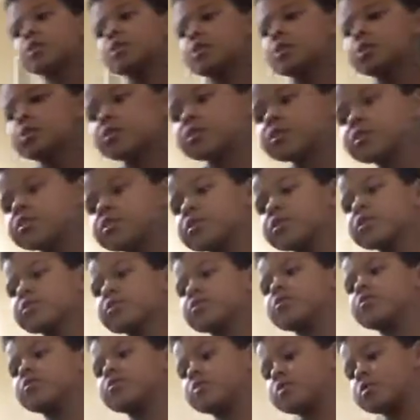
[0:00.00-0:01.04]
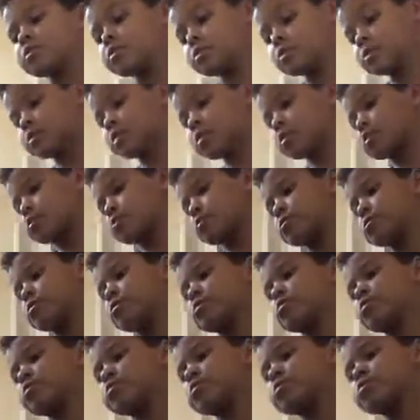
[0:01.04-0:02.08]
And this is
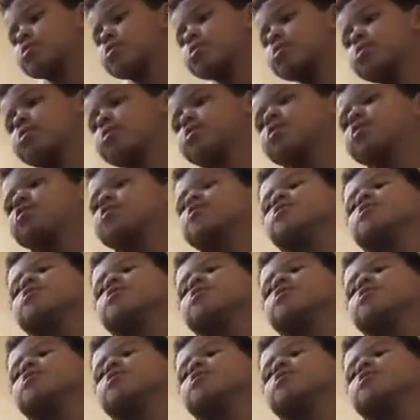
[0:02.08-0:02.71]
what it looks like.